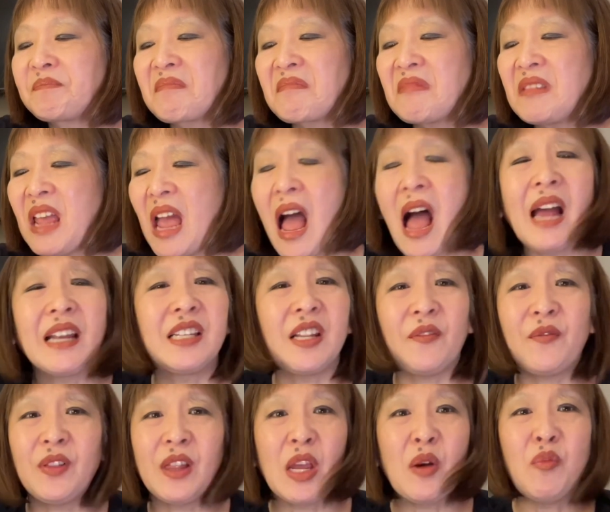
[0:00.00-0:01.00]
Yeah, I
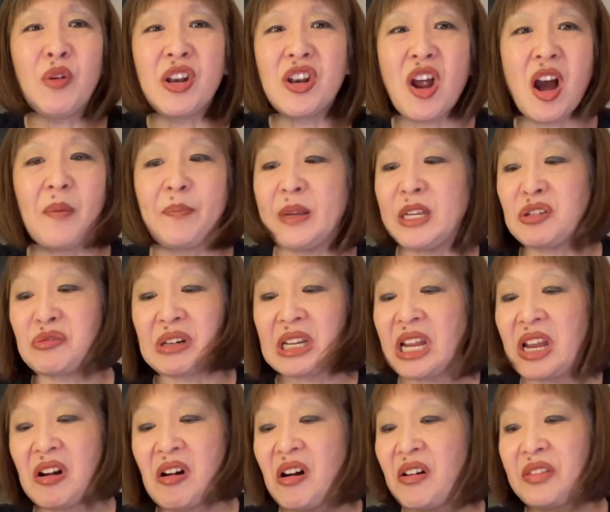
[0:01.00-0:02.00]
definitely would not be
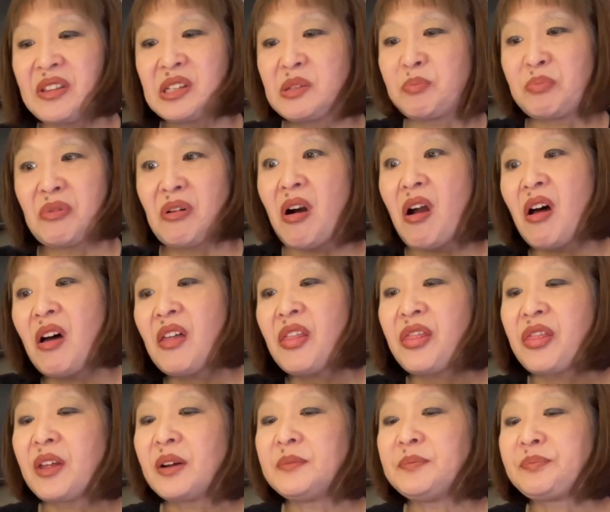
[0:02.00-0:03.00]
drinking all this broth.
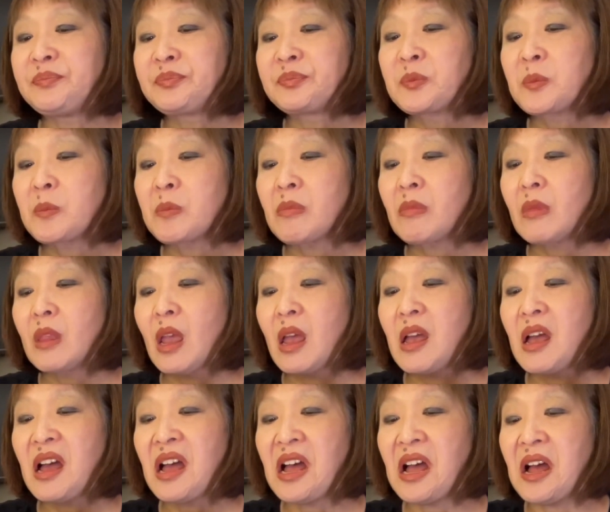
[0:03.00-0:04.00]

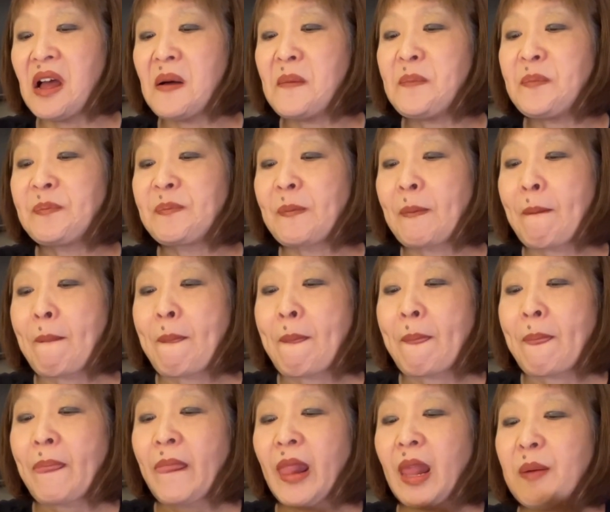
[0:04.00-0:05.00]

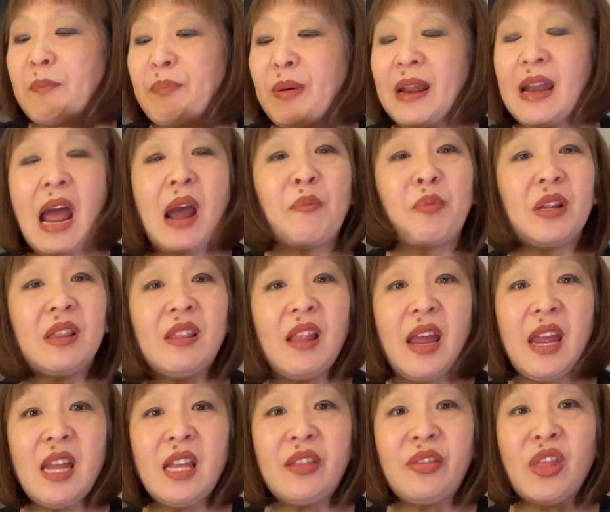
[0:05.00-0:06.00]
But I would
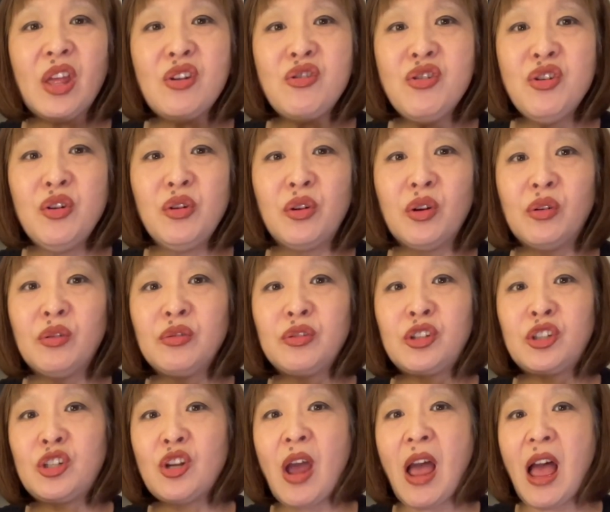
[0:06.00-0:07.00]
like the
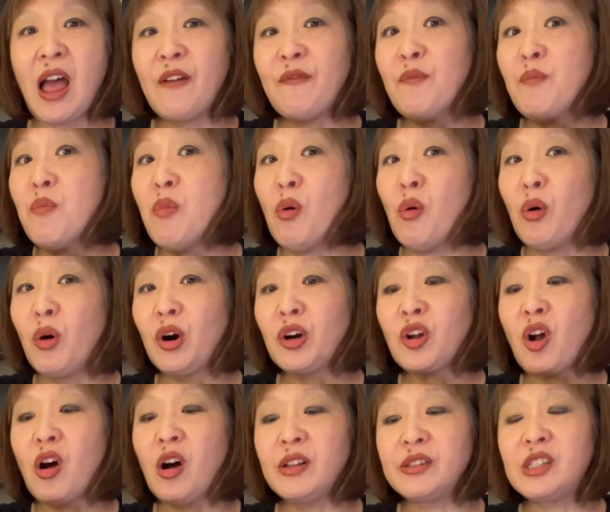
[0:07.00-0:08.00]
noodles to have more
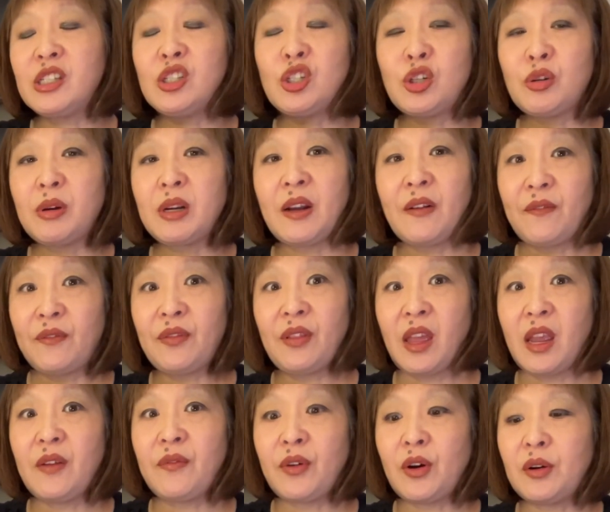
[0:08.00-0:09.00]
concentrated
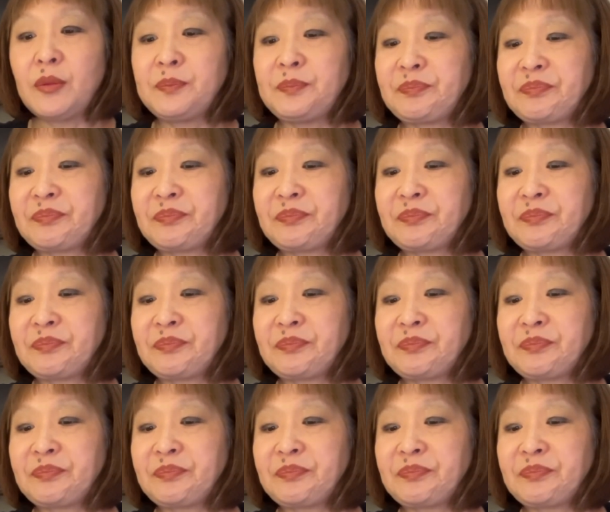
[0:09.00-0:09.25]
flavor.